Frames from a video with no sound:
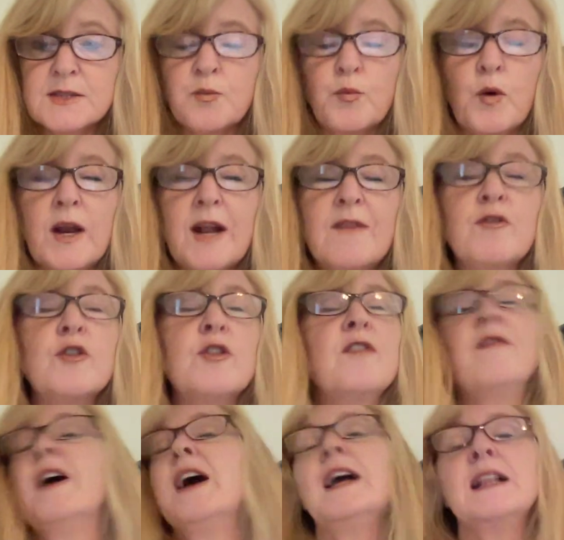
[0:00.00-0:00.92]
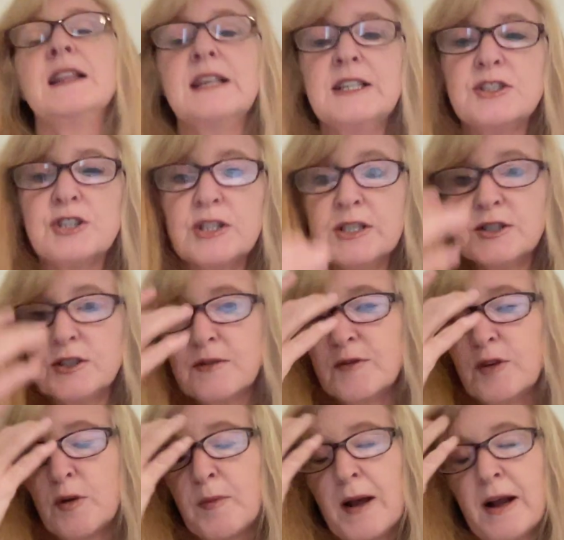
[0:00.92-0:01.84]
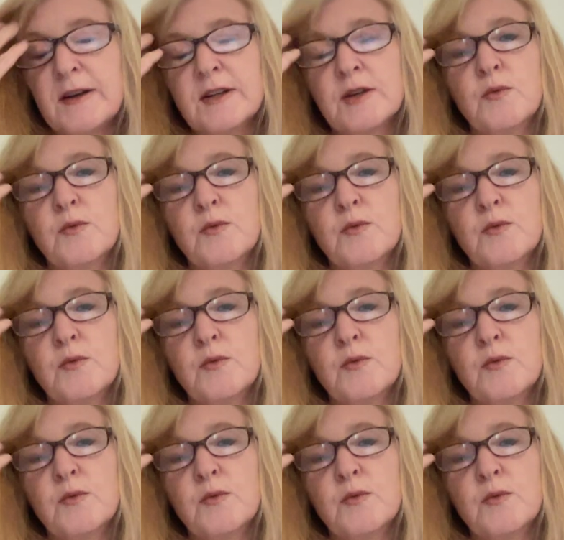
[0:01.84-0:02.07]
whatever the violation is of your boundary,